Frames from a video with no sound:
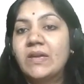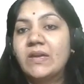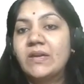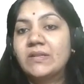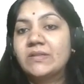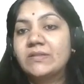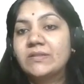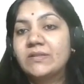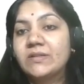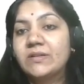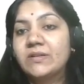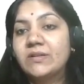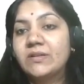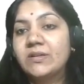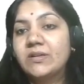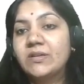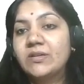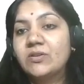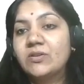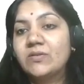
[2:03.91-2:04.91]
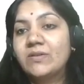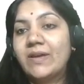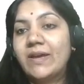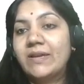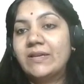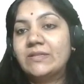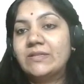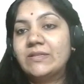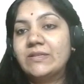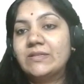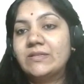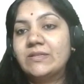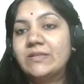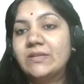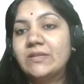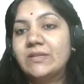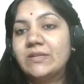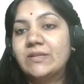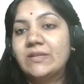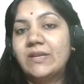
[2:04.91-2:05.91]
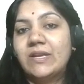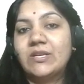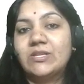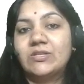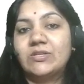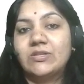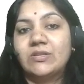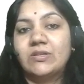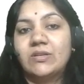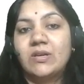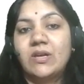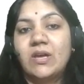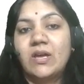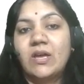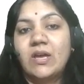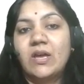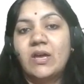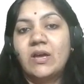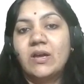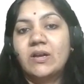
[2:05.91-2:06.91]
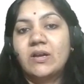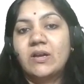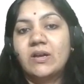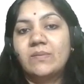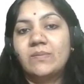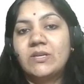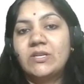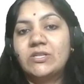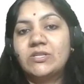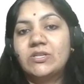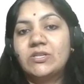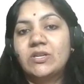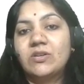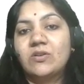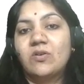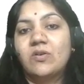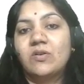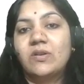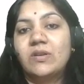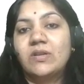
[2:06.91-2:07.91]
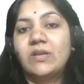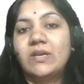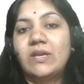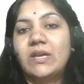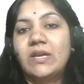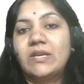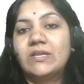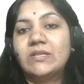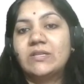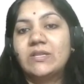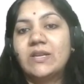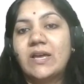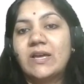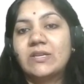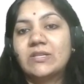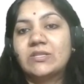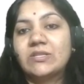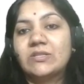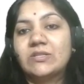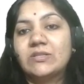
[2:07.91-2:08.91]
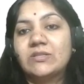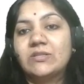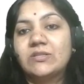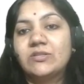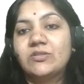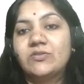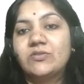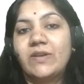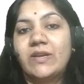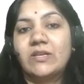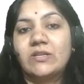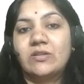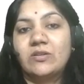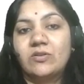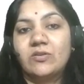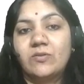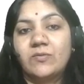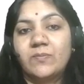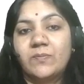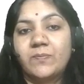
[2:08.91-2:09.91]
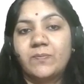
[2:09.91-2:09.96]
It's a United Nations Commission on International Trade Law.